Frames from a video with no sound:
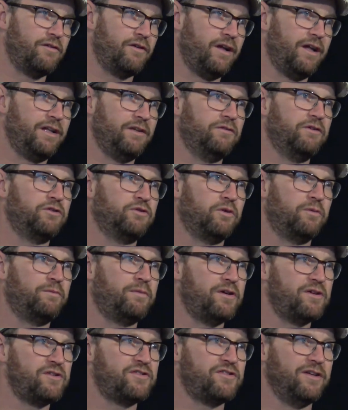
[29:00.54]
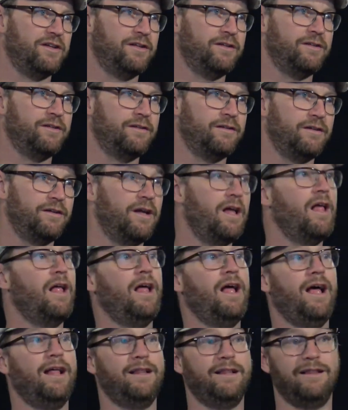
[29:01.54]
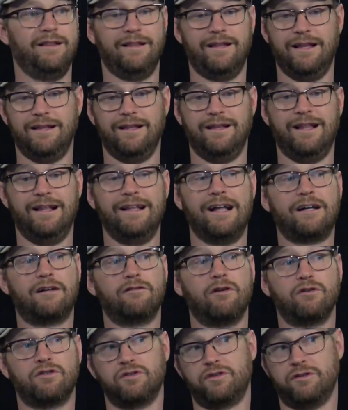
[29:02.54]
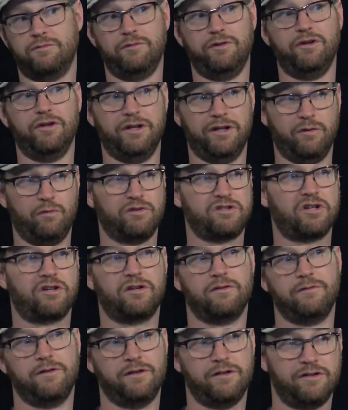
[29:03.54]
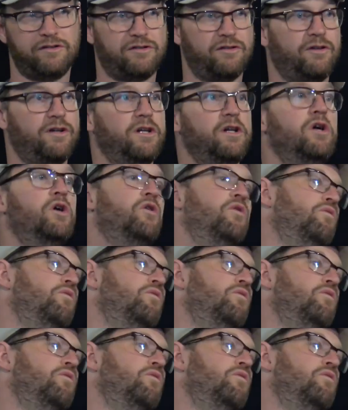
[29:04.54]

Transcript: the individual person, and th- then that can grow to community. What's our community story?